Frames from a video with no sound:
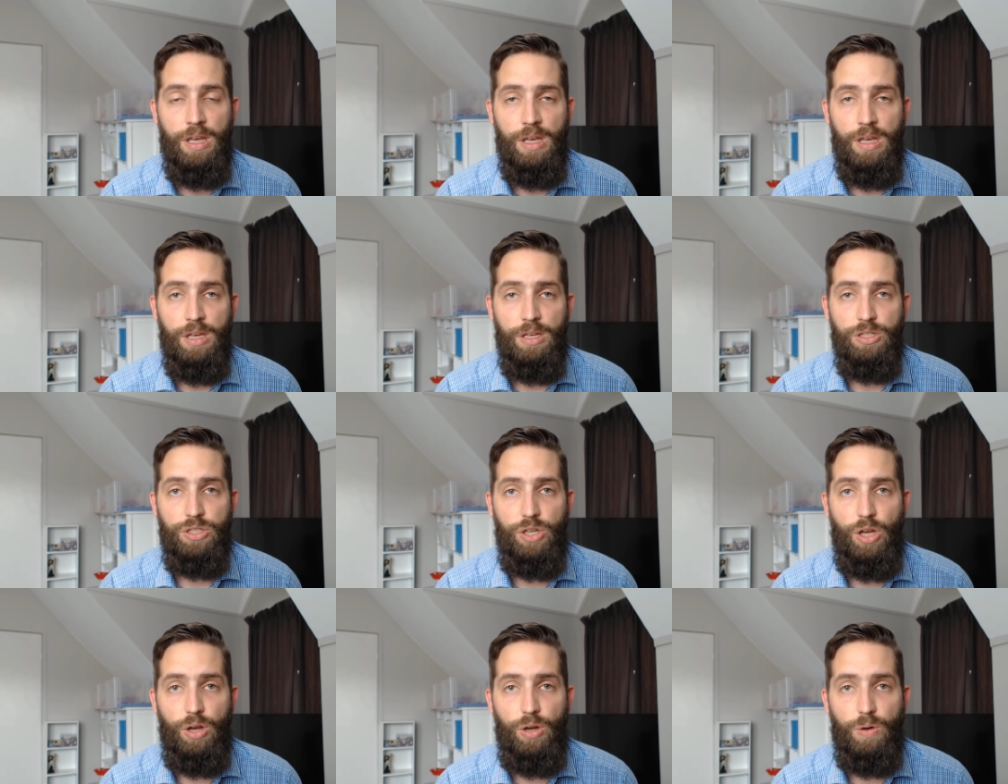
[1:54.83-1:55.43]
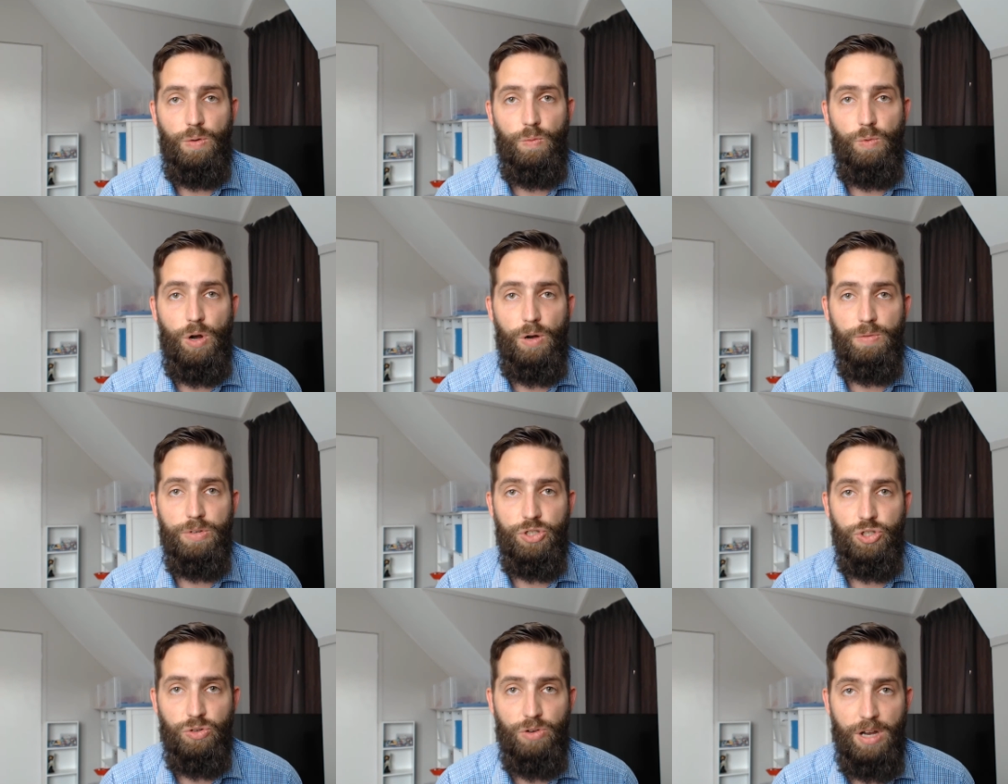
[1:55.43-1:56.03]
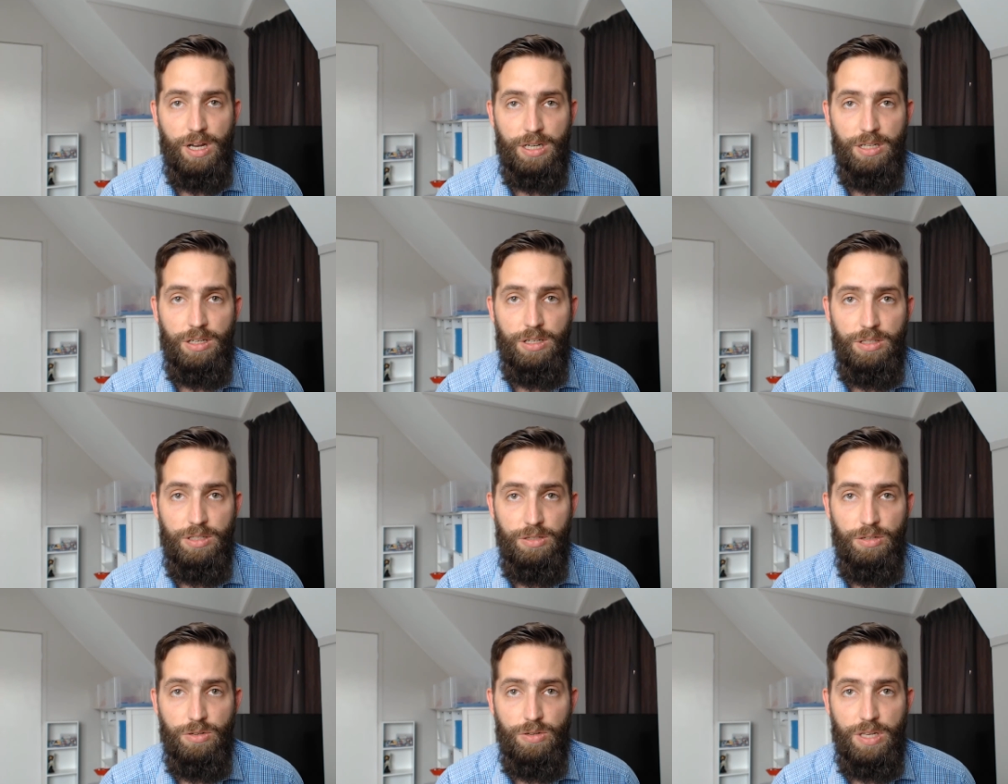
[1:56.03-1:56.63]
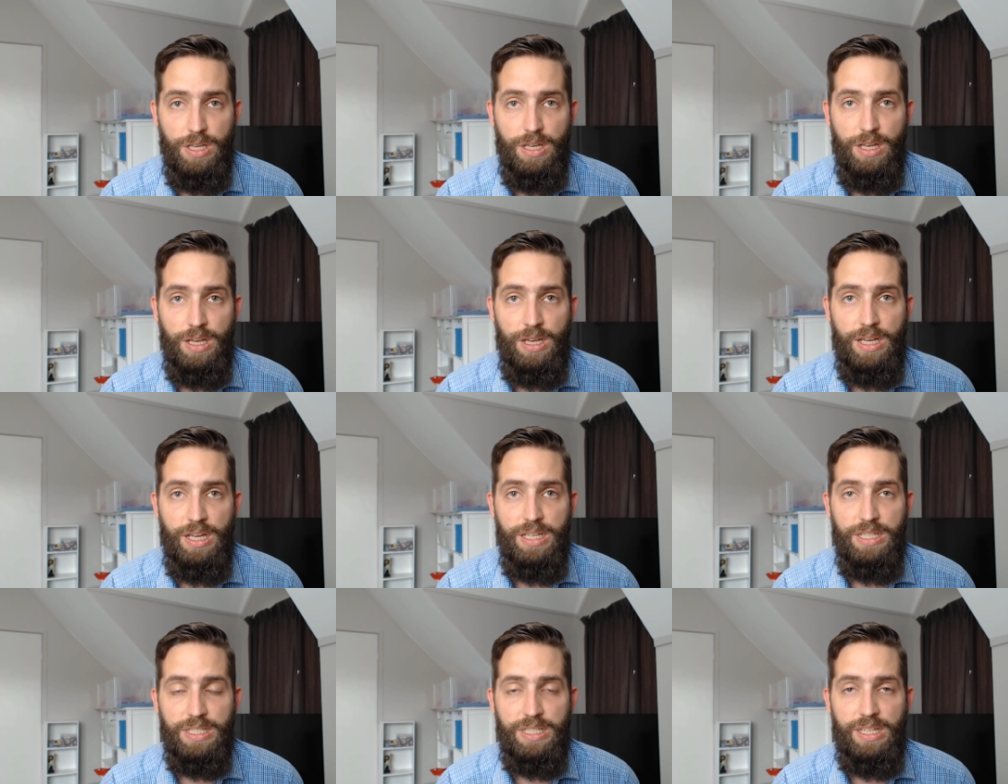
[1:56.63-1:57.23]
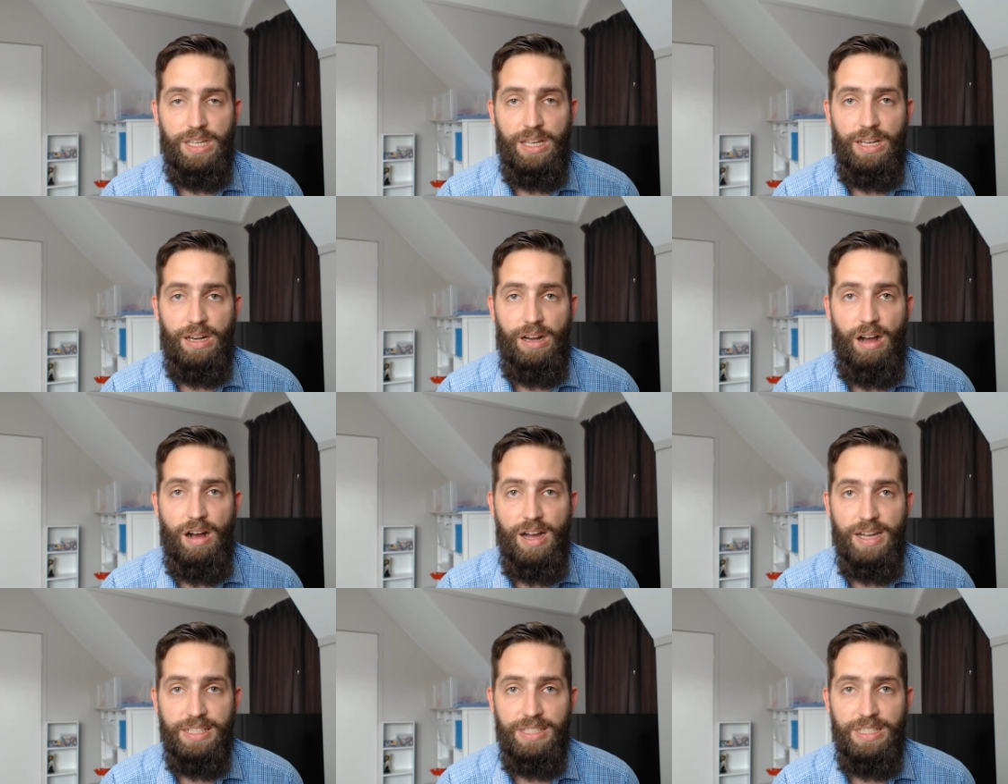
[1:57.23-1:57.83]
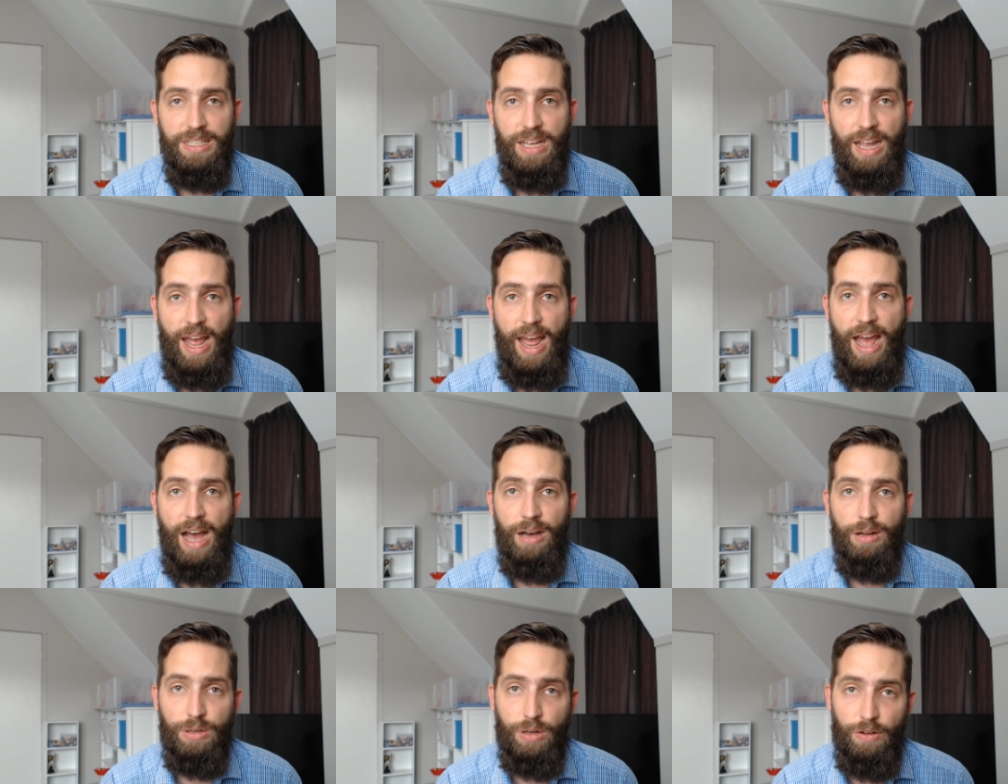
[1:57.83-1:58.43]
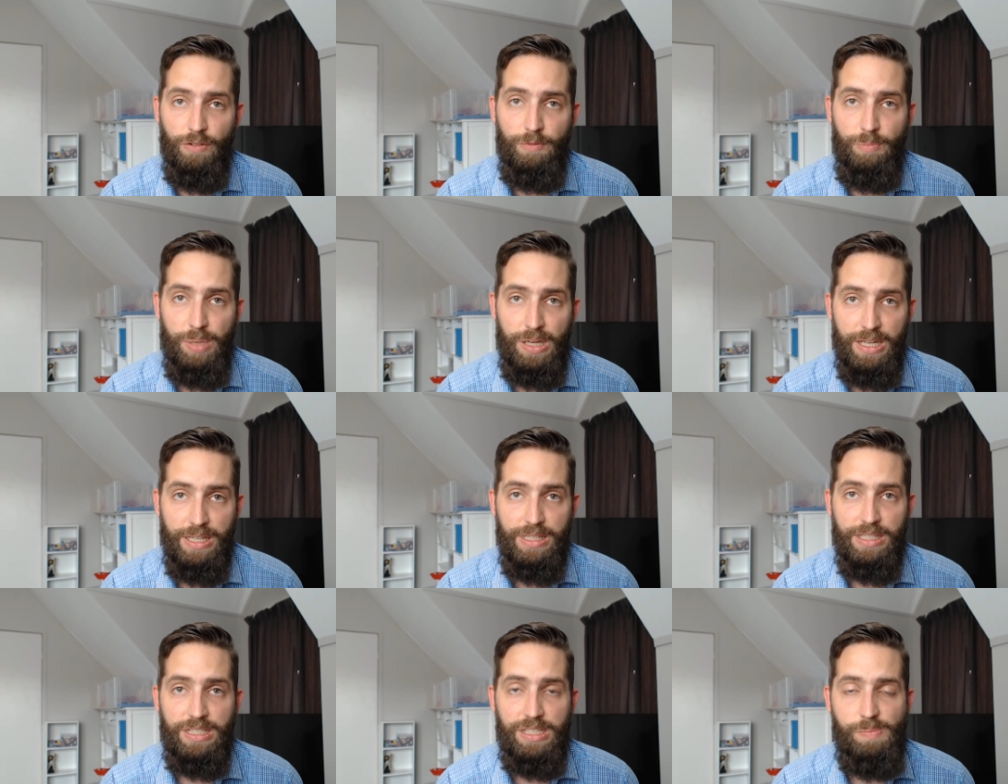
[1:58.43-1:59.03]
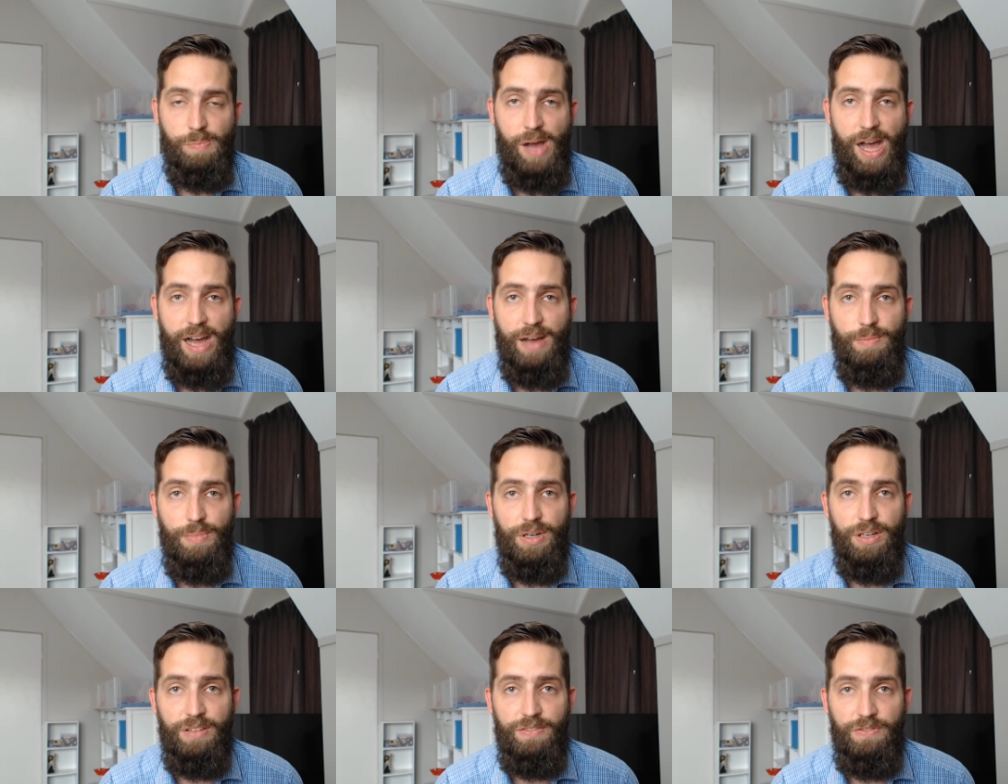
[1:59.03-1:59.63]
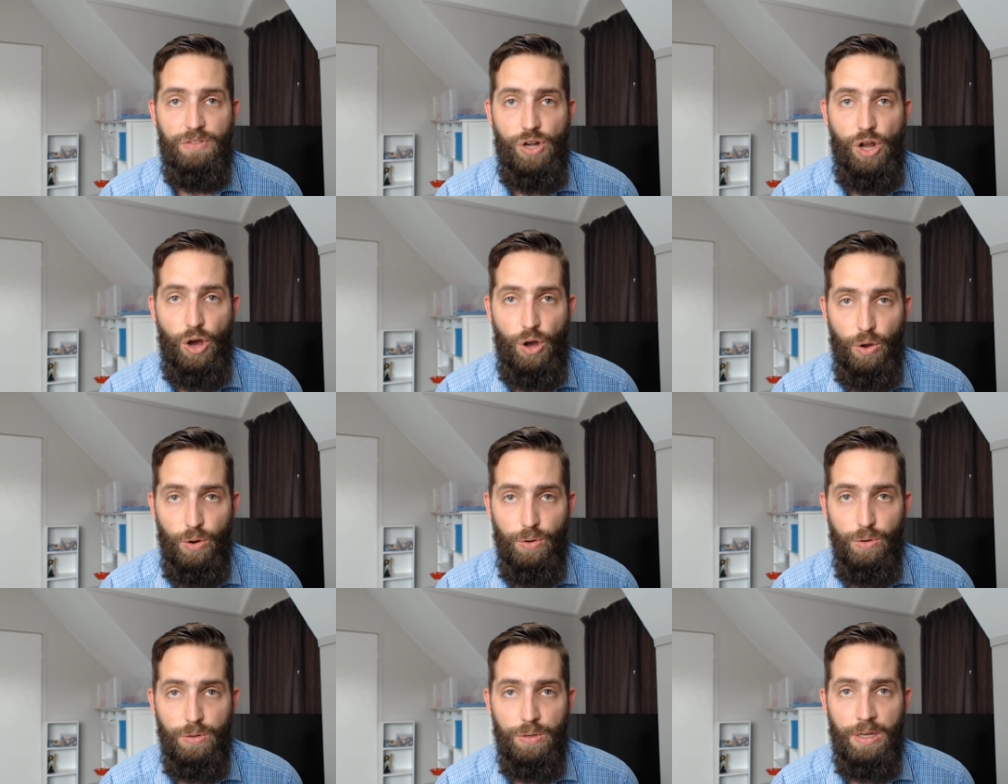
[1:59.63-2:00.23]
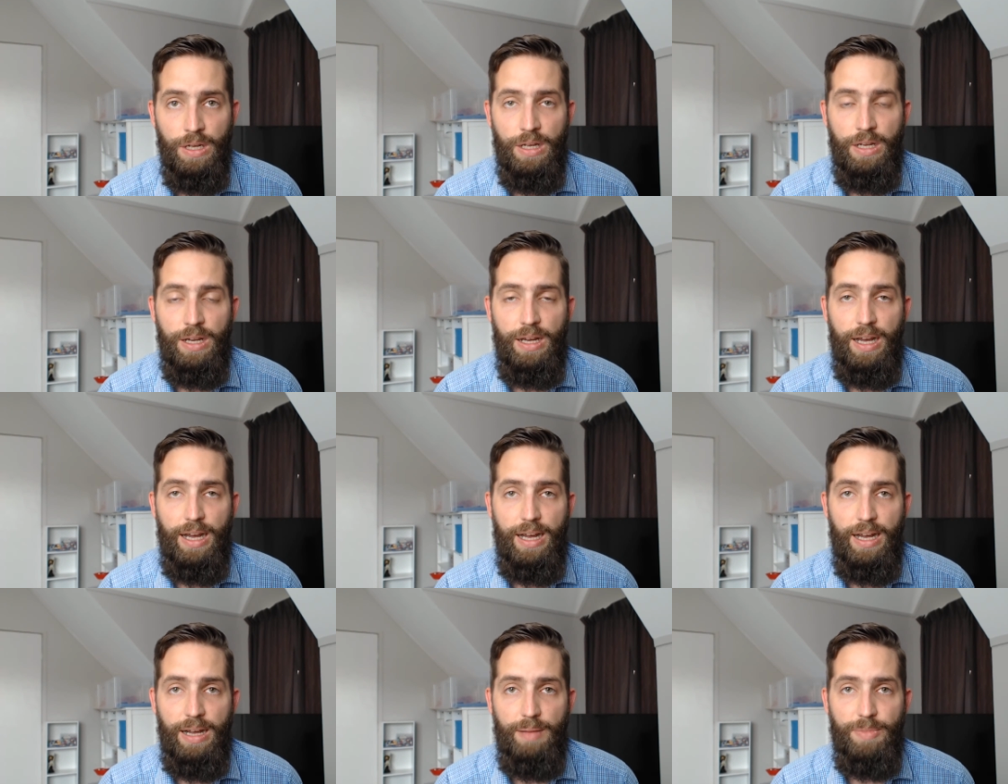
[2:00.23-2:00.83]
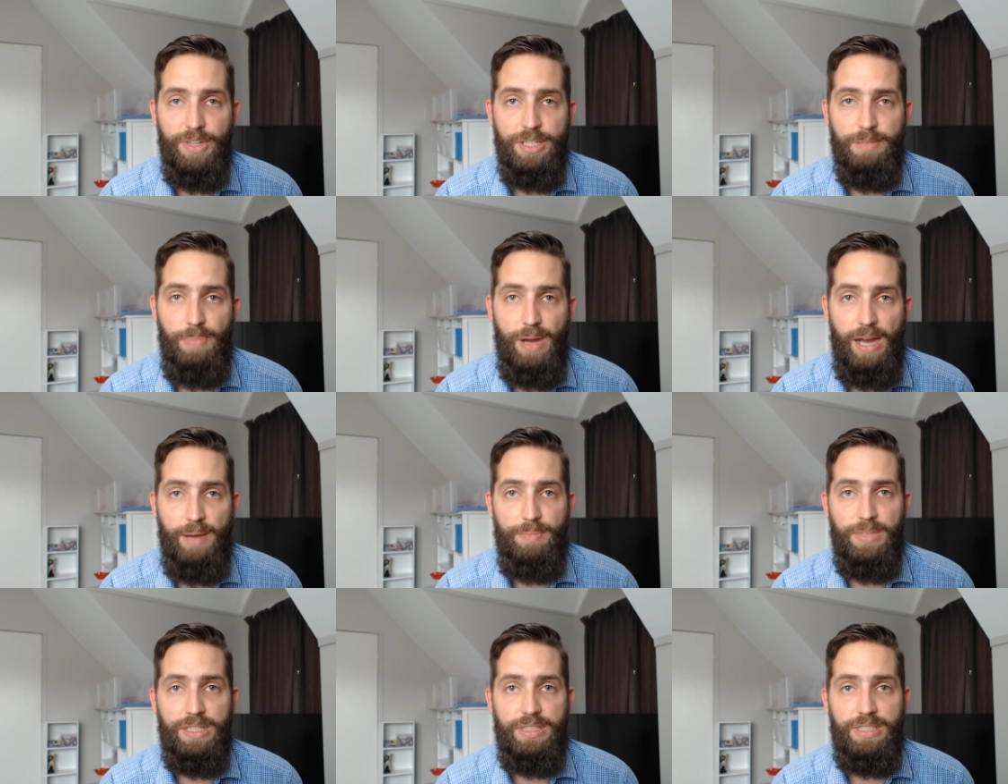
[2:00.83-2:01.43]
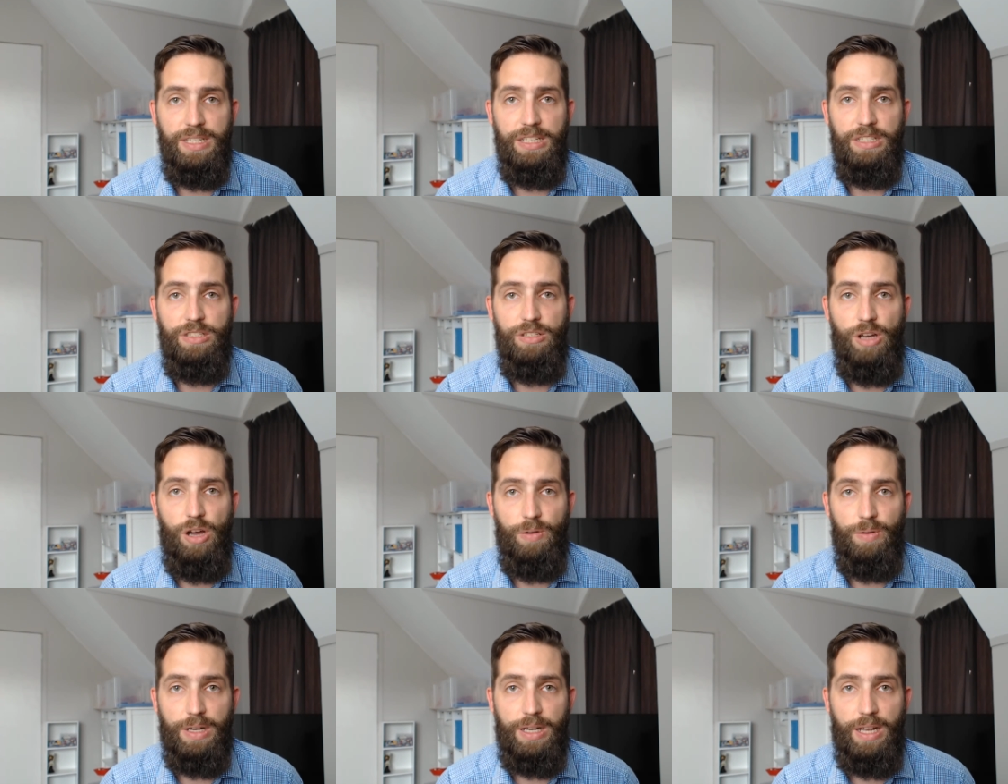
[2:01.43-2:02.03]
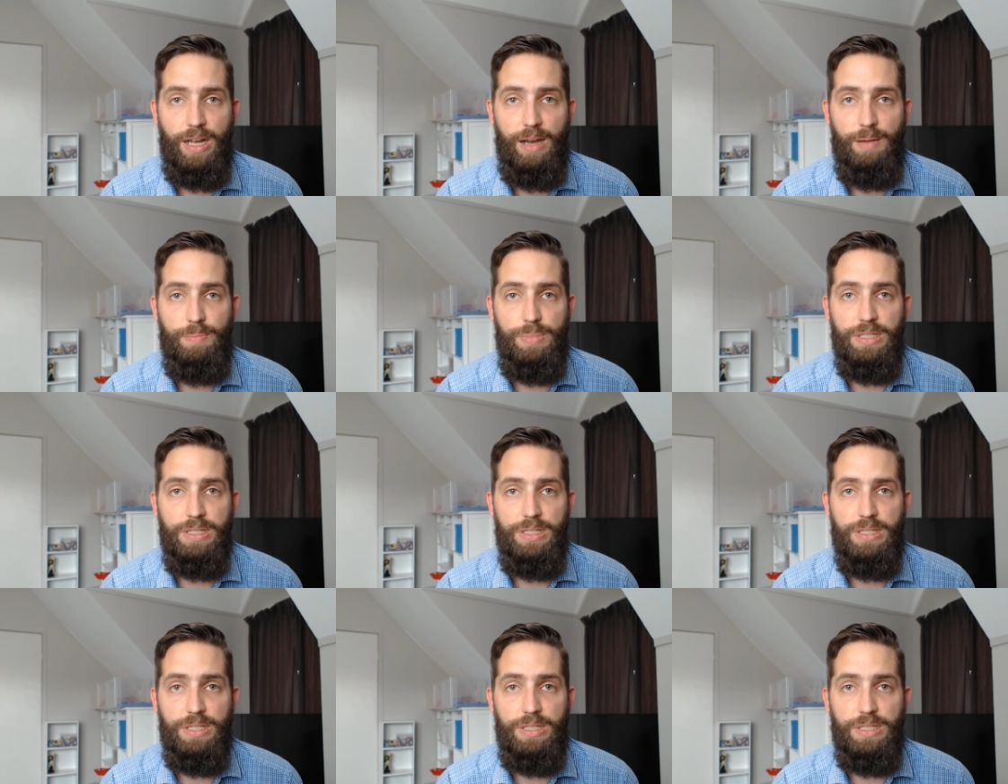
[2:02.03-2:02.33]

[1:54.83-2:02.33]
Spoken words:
So what we're trying to do here is get IT out of being the department of no, the department that says no, it can't be